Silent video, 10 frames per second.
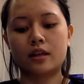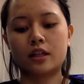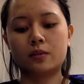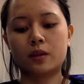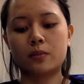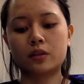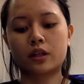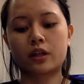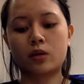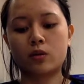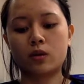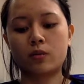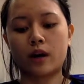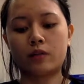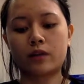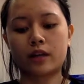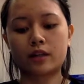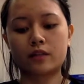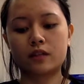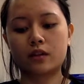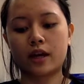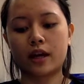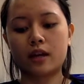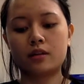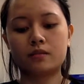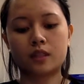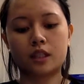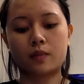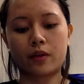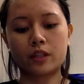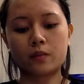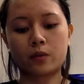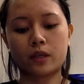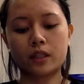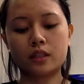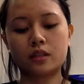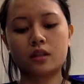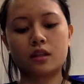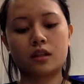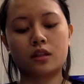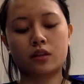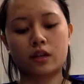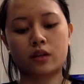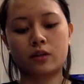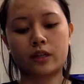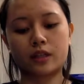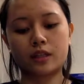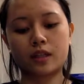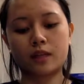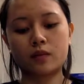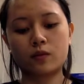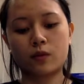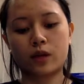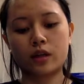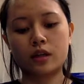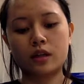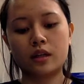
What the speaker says: His pupils are equal, round, reactive to light. His mouth is moist. He's alert and oriented times 4.